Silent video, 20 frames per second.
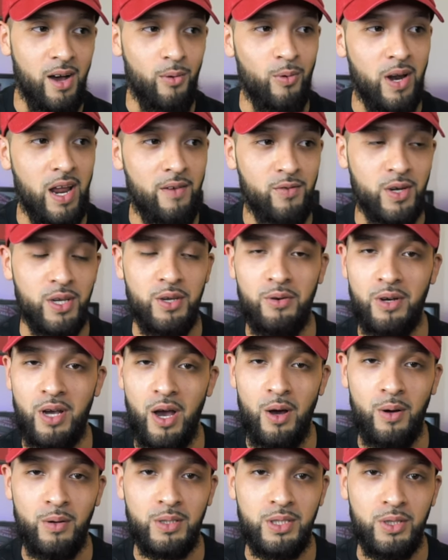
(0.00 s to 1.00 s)
Whenever you
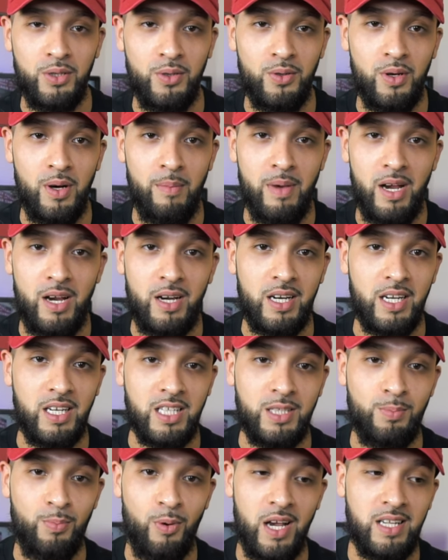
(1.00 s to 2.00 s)
go to American
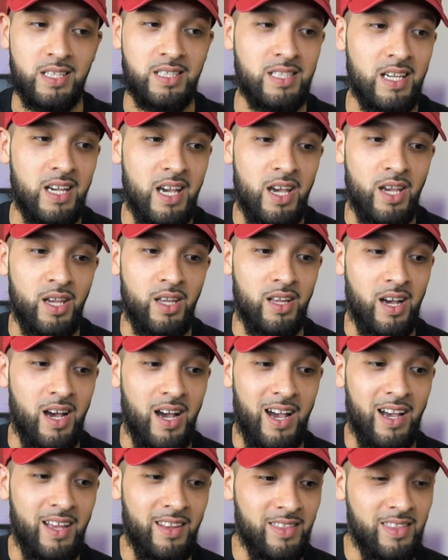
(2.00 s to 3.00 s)
Express,
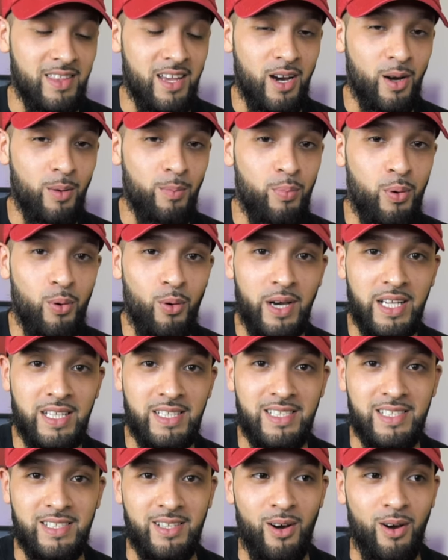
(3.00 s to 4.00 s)
their
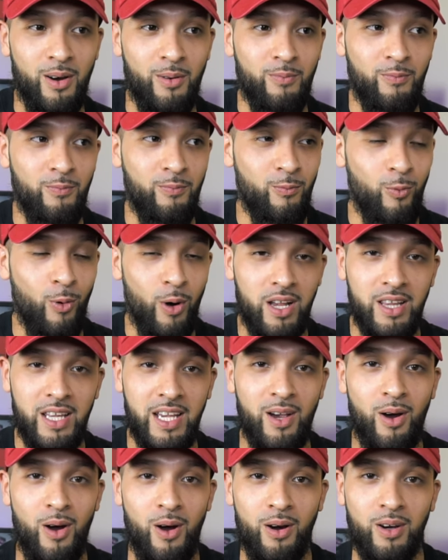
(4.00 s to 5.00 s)
points are
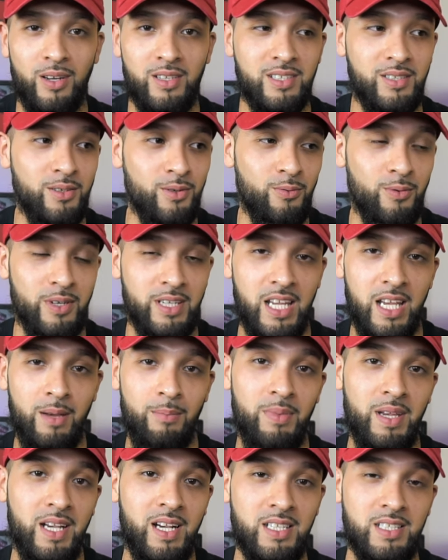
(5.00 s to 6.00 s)
really hard to
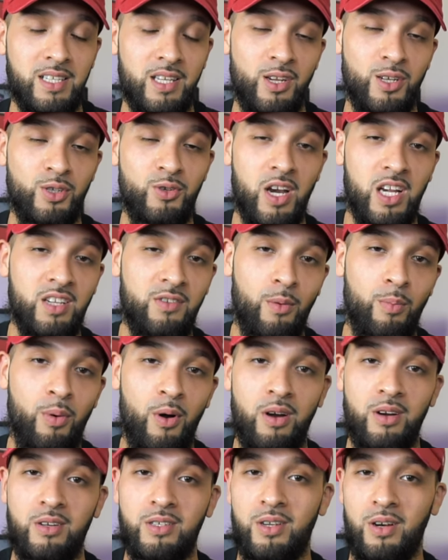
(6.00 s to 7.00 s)
redeem because of their transfer
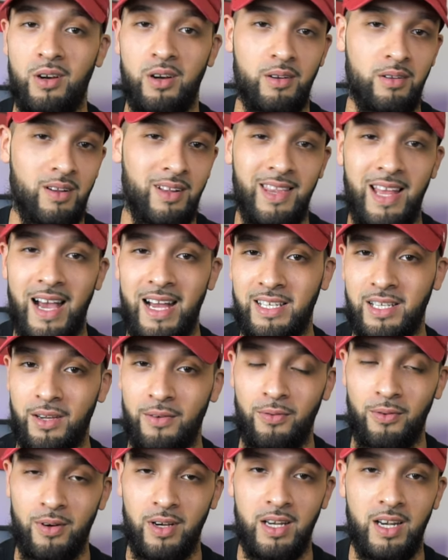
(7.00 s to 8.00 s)
partners are a lot
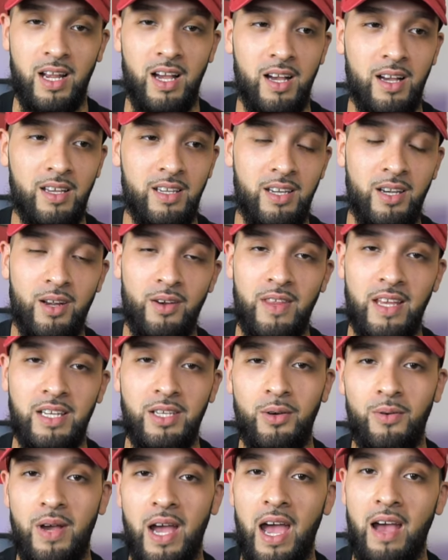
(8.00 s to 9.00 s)
different. You know, they
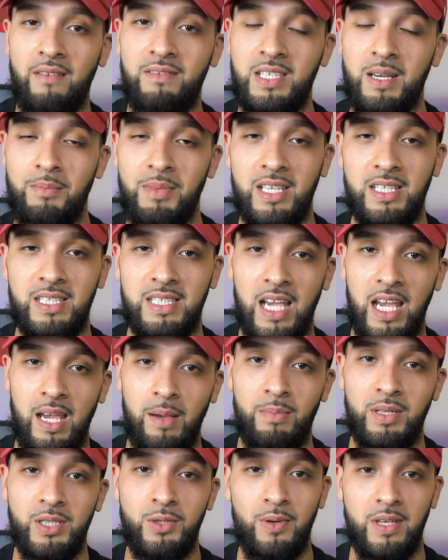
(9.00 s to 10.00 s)
do have some of the
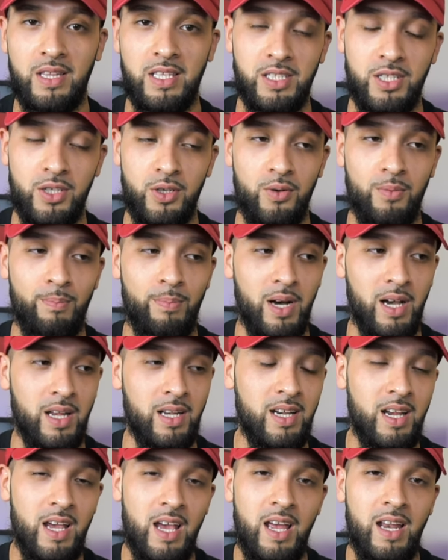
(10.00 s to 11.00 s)
same between the two,
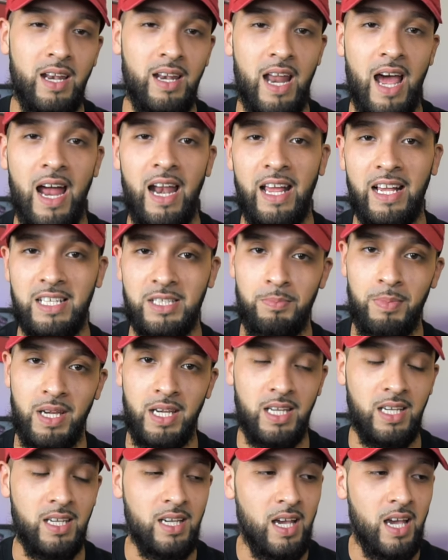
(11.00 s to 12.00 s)
but not as
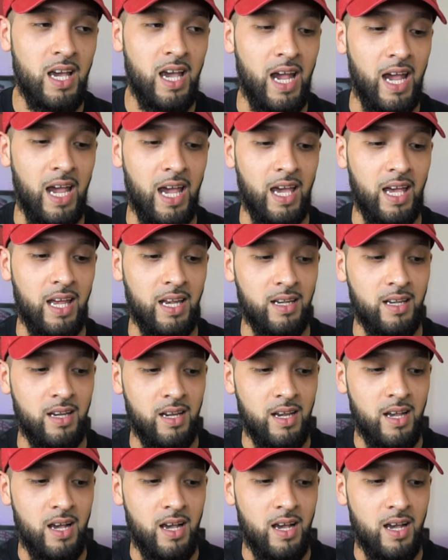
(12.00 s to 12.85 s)
many. And